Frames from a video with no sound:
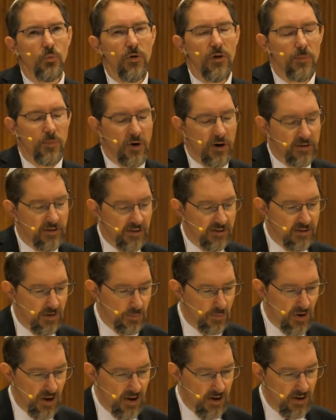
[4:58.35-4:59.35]
We
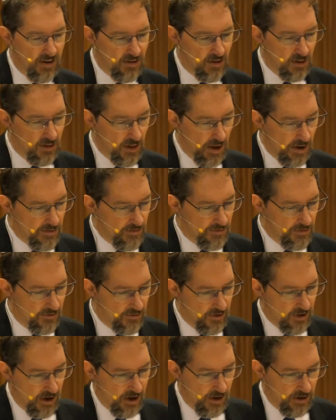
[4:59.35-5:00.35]
participate in the life
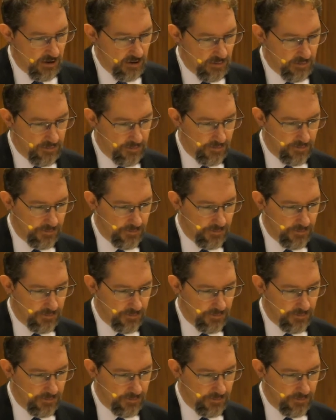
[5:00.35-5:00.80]
of God.